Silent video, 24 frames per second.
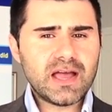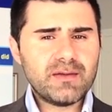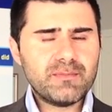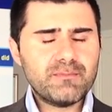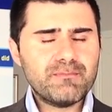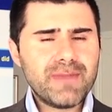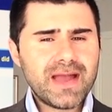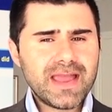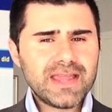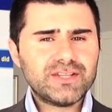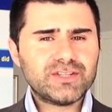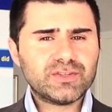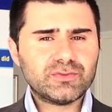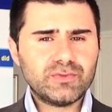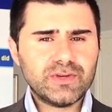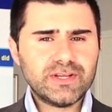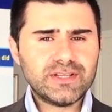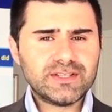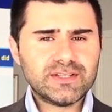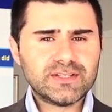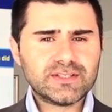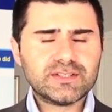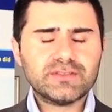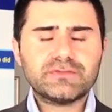major
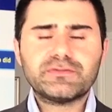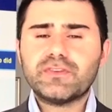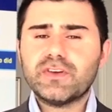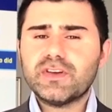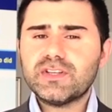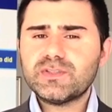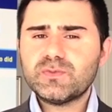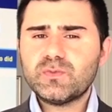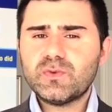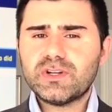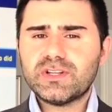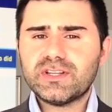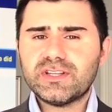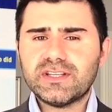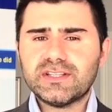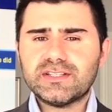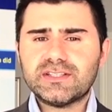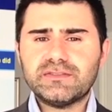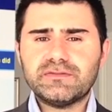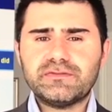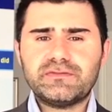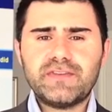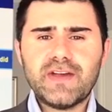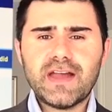reasons. The first one is,
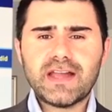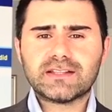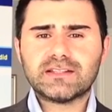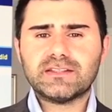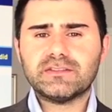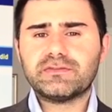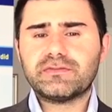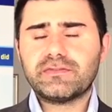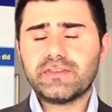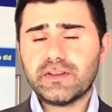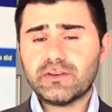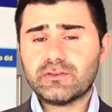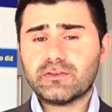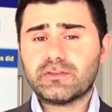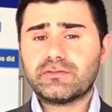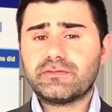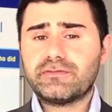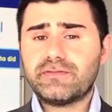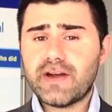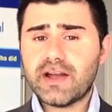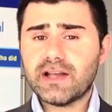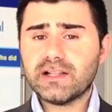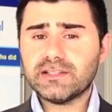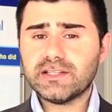in fact, the fear of
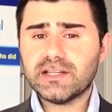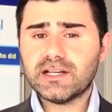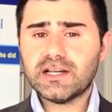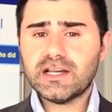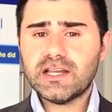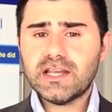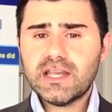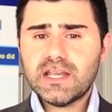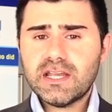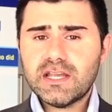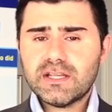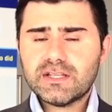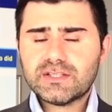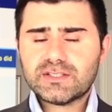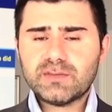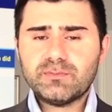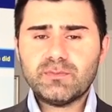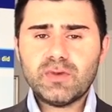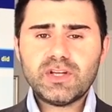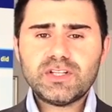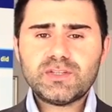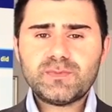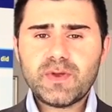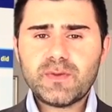failure. So
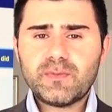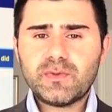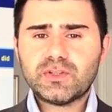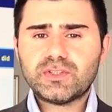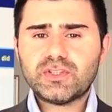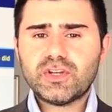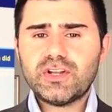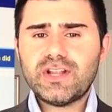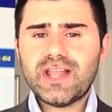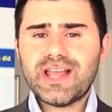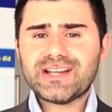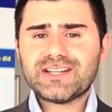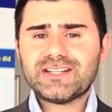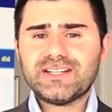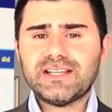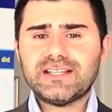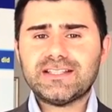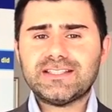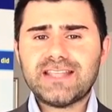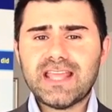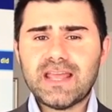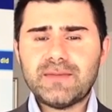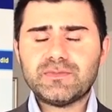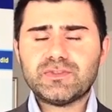most people don't actually
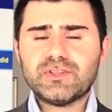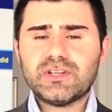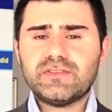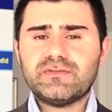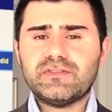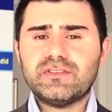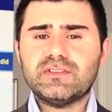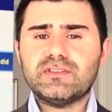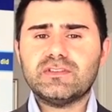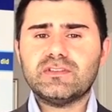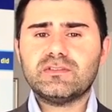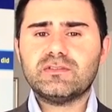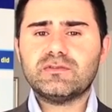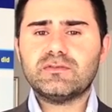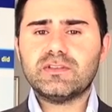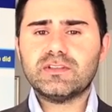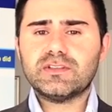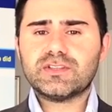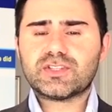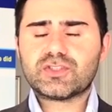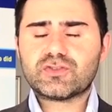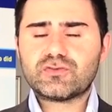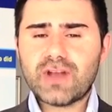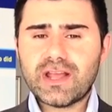attempt to even
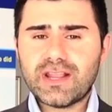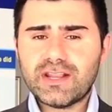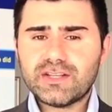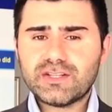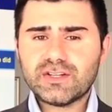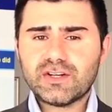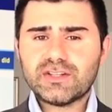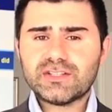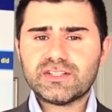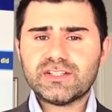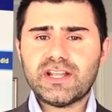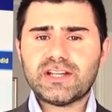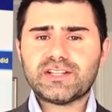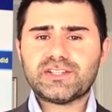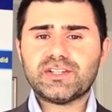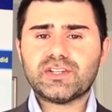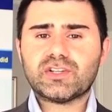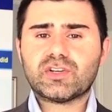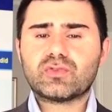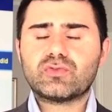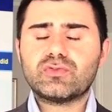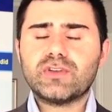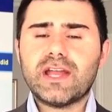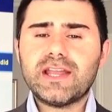strategize and actually
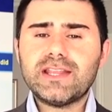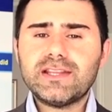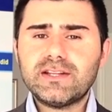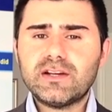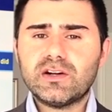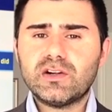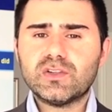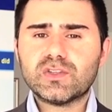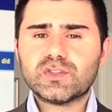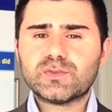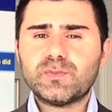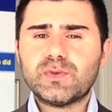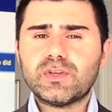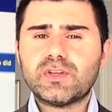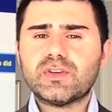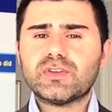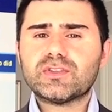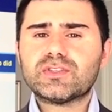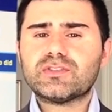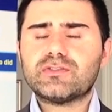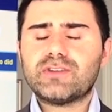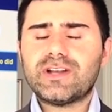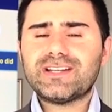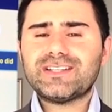create goals
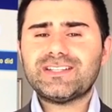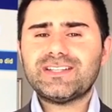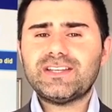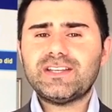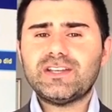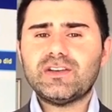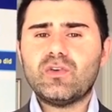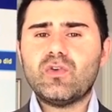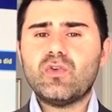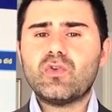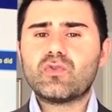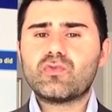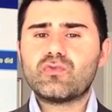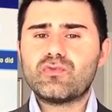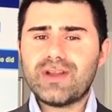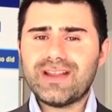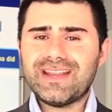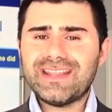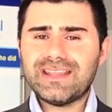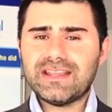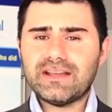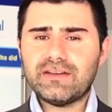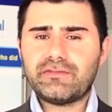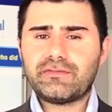because they're actually
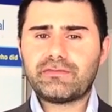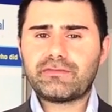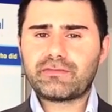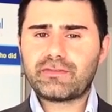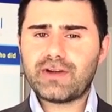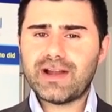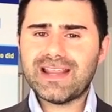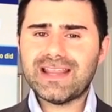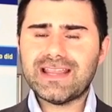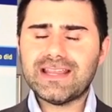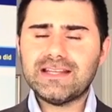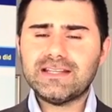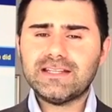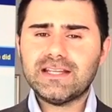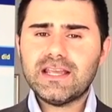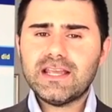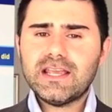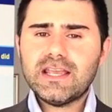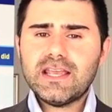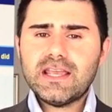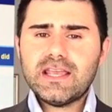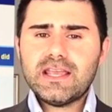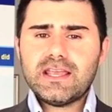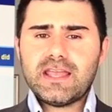already afraid
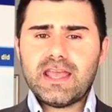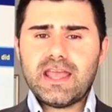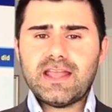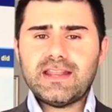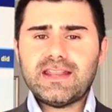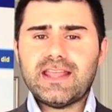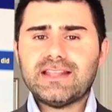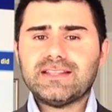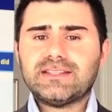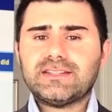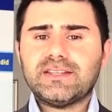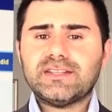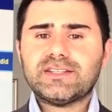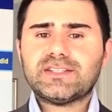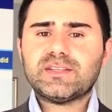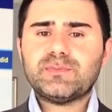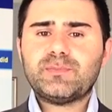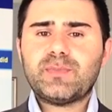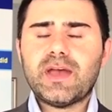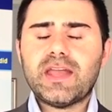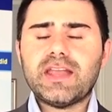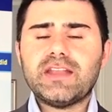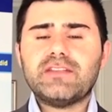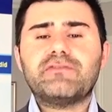and
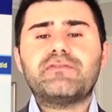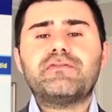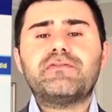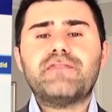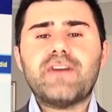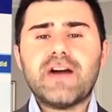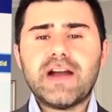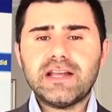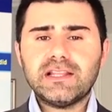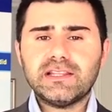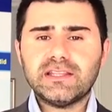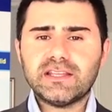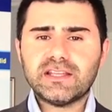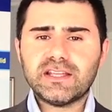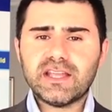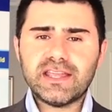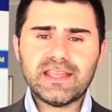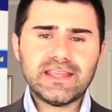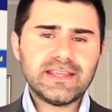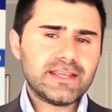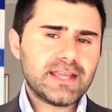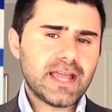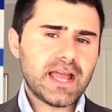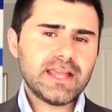anticipate failing
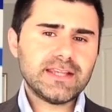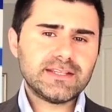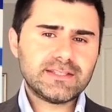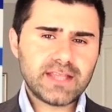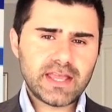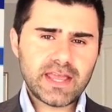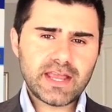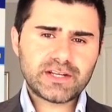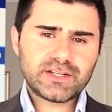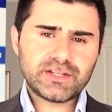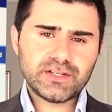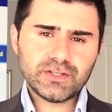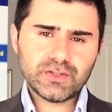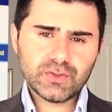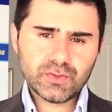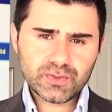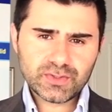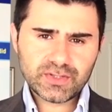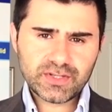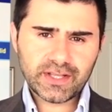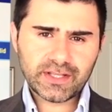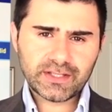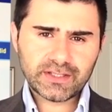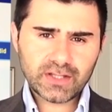in case they actually do
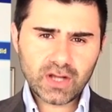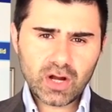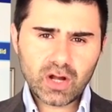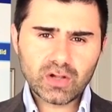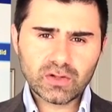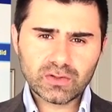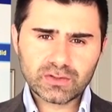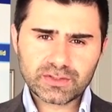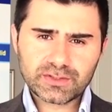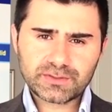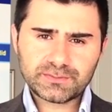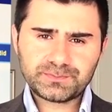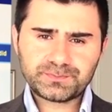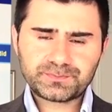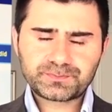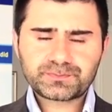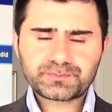set goals.